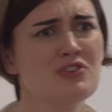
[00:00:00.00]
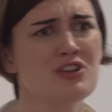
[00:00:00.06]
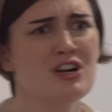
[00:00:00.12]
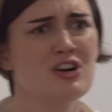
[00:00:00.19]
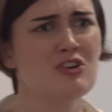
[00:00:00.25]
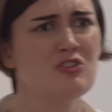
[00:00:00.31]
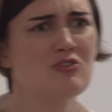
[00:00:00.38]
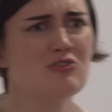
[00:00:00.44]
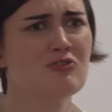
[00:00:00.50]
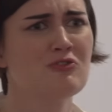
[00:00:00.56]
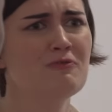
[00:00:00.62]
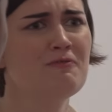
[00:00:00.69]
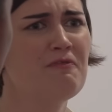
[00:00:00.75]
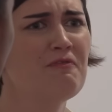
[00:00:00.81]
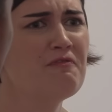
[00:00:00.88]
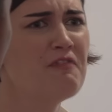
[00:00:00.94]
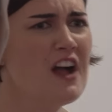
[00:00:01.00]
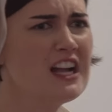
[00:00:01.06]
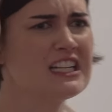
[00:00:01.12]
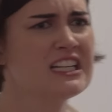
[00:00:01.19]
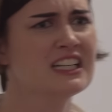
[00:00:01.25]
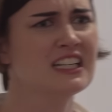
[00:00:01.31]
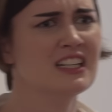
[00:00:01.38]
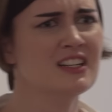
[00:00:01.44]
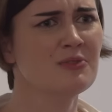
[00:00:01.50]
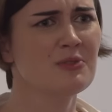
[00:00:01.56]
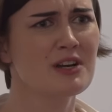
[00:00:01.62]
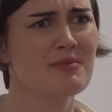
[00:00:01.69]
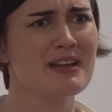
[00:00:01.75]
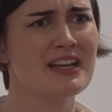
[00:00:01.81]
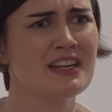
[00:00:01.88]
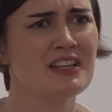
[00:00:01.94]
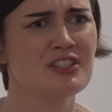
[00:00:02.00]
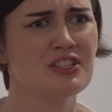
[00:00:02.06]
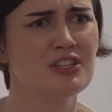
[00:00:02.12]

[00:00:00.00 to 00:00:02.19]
no, fuck! What am I gonna